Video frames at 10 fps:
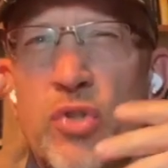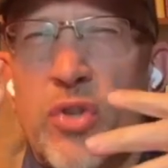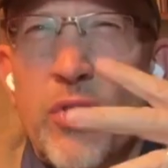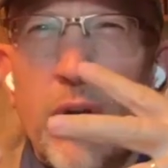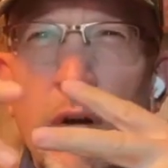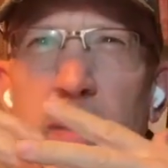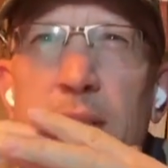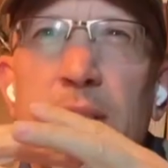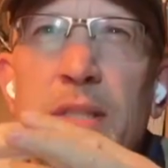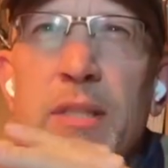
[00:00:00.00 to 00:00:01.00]

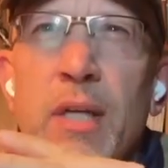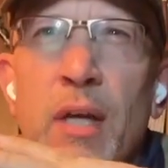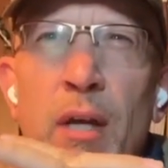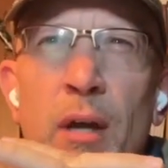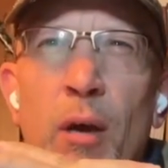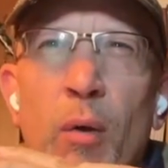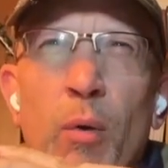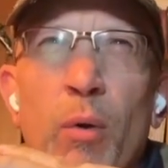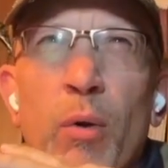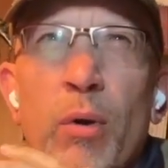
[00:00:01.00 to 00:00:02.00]
thoughts
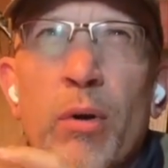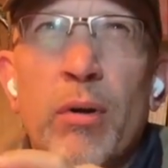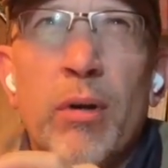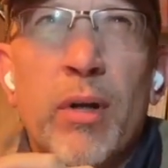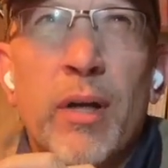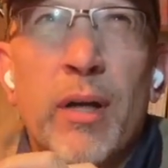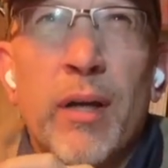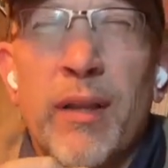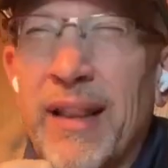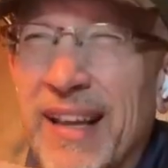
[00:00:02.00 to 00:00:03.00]

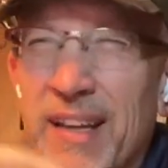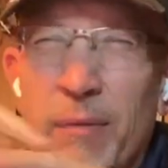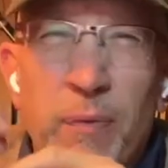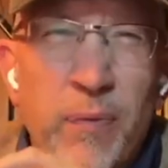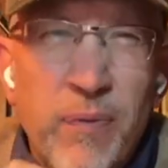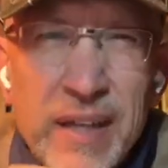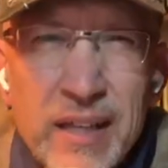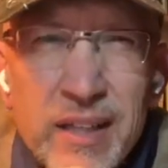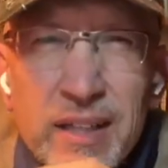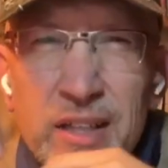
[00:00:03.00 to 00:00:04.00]
or like a
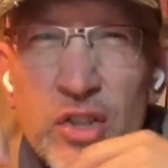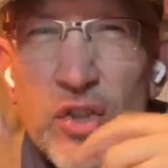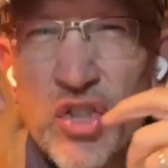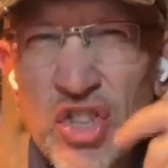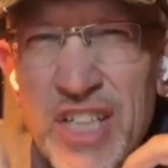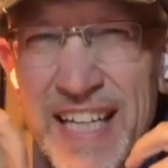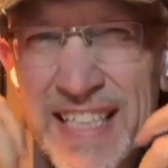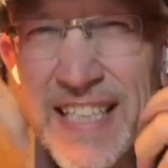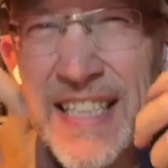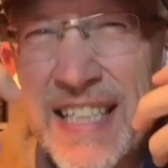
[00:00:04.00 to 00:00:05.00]
feeling that you
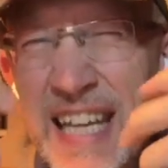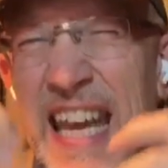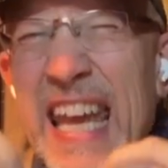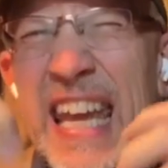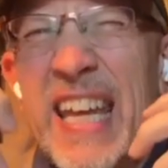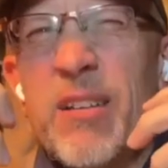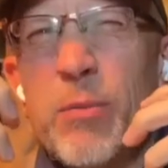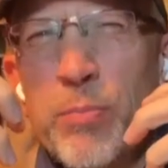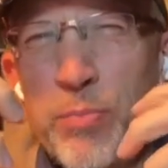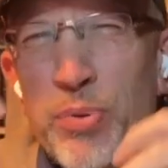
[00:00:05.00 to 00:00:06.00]
just can't
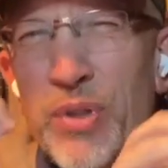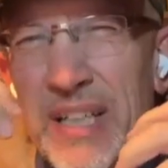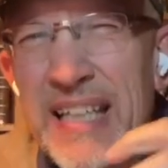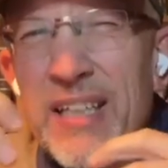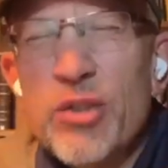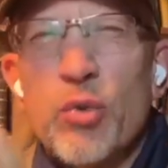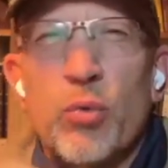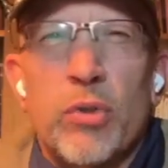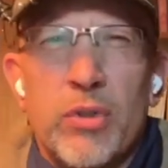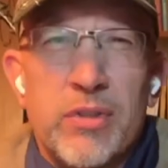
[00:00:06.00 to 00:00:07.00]
put into
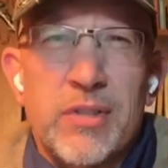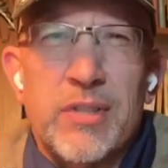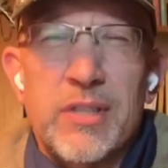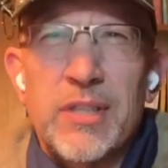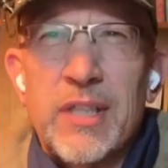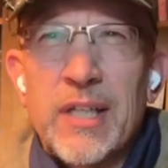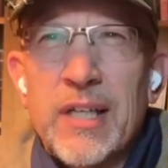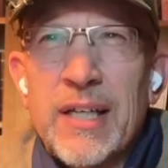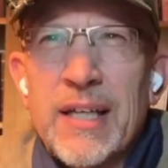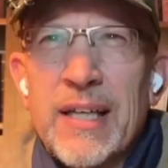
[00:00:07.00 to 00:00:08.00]
words
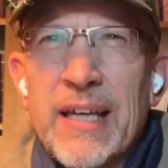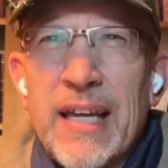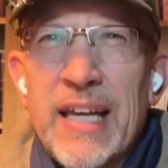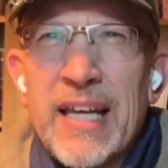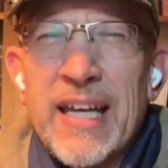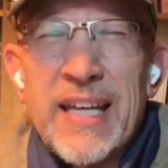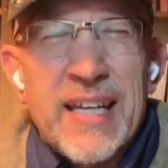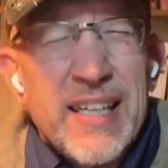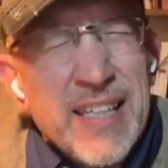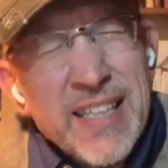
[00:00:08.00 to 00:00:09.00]

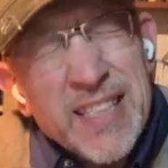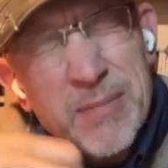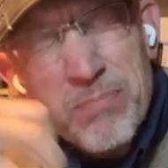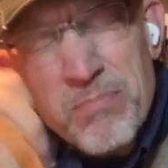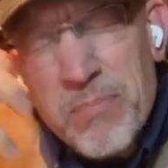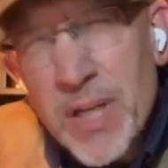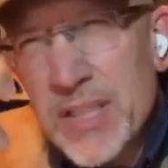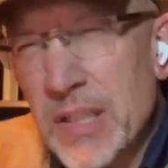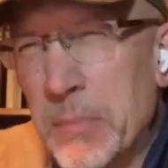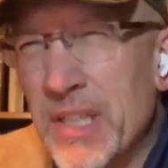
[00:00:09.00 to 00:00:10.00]
as
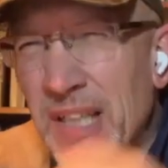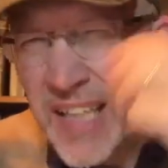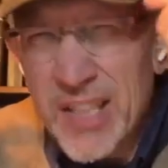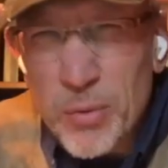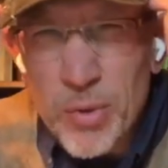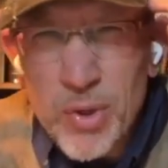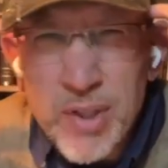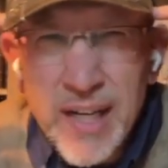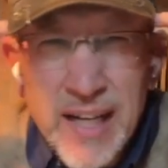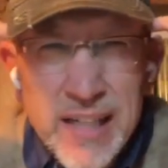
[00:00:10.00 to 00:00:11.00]
much? I mean, like you
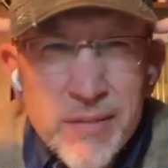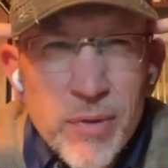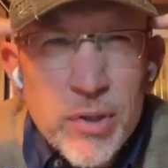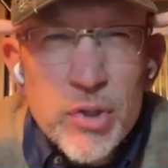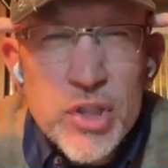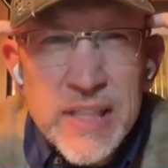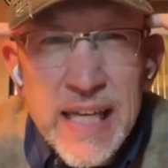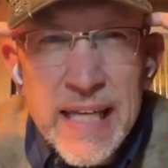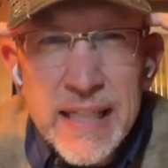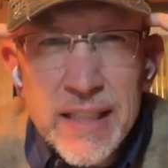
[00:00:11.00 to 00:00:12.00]
kind of
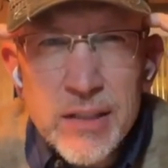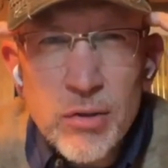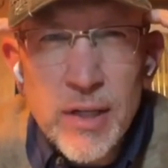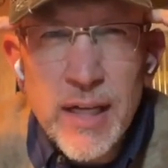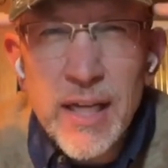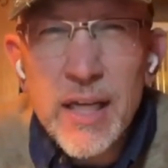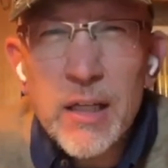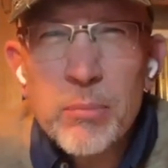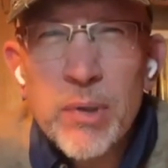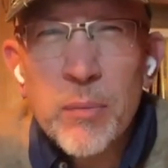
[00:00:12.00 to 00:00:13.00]
understand it in your
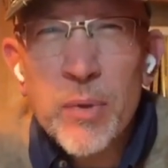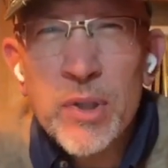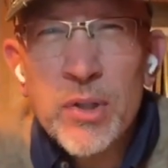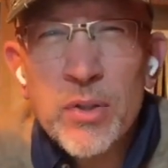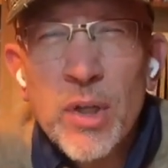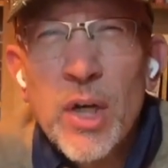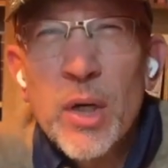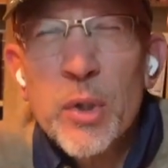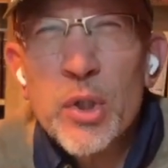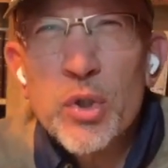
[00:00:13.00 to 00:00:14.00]
head, but when
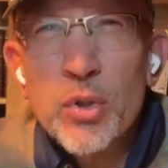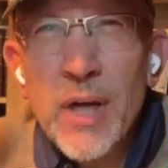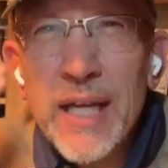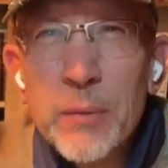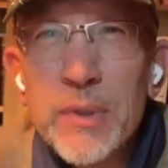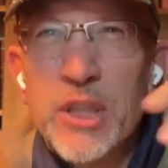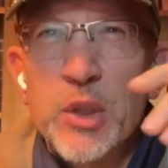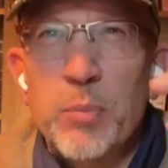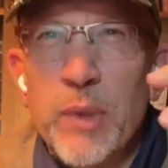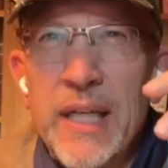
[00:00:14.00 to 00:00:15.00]
you try to
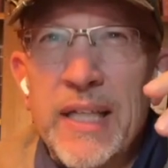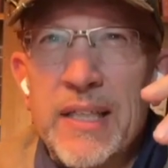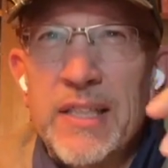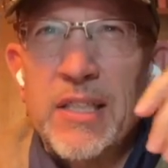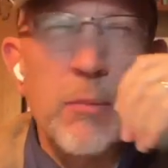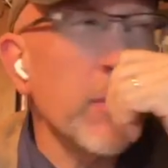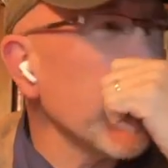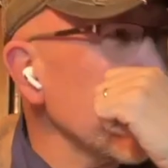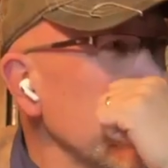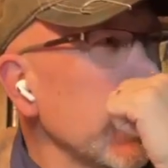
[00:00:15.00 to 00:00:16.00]
explain it to
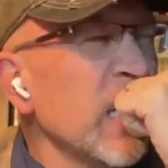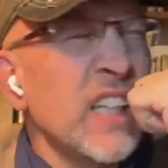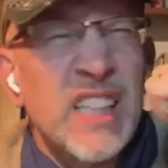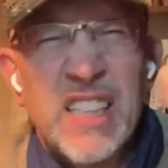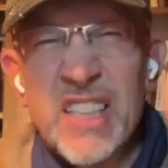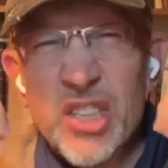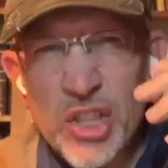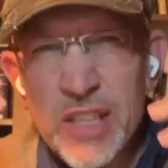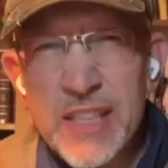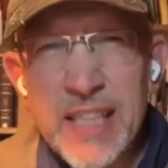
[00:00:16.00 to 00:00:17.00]
somebody, you
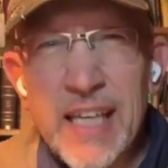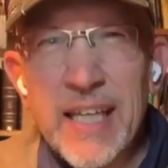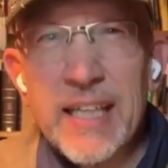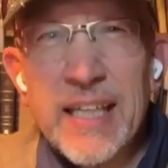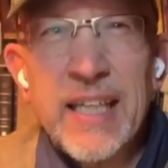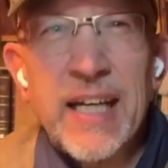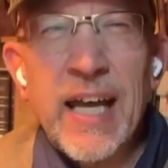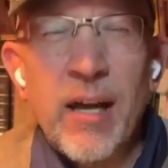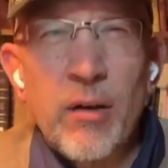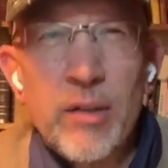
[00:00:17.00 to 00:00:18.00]
just can't get it
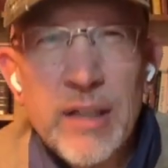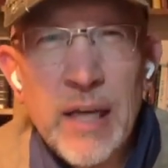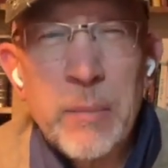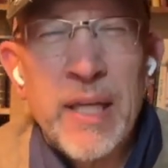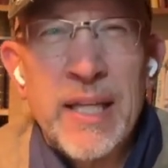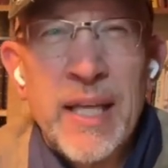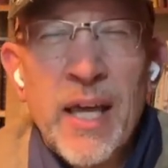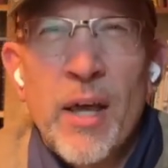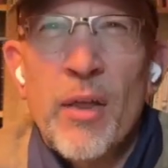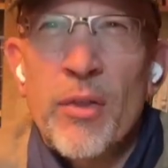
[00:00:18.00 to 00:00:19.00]
out. I mean,
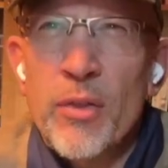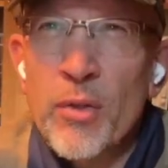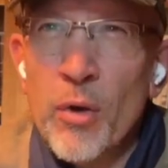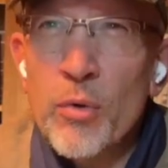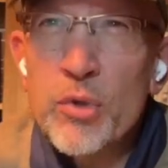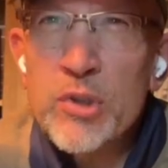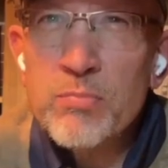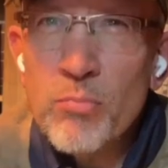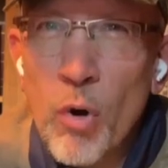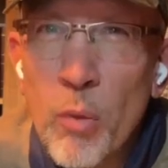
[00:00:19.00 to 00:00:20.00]
those
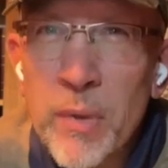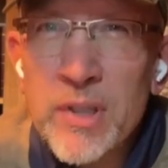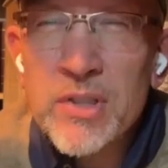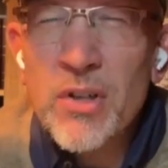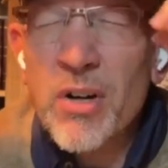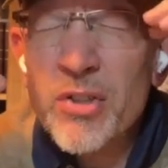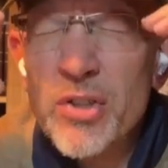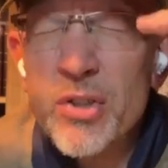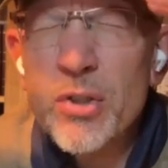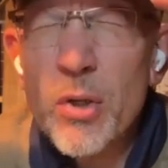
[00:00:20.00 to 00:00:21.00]
moments are
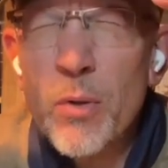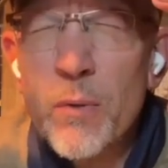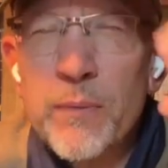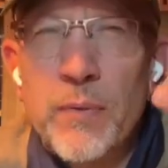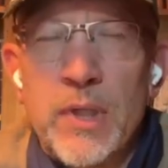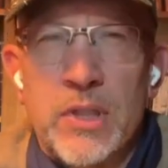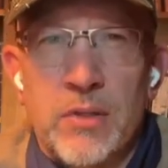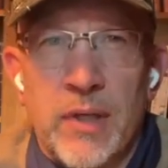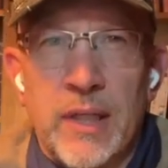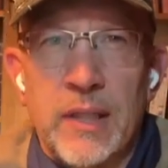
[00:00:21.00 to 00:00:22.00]
so
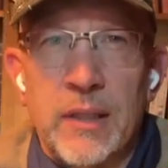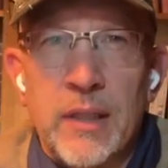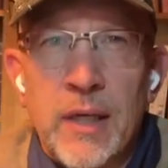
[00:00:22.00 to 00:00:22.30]
frustrating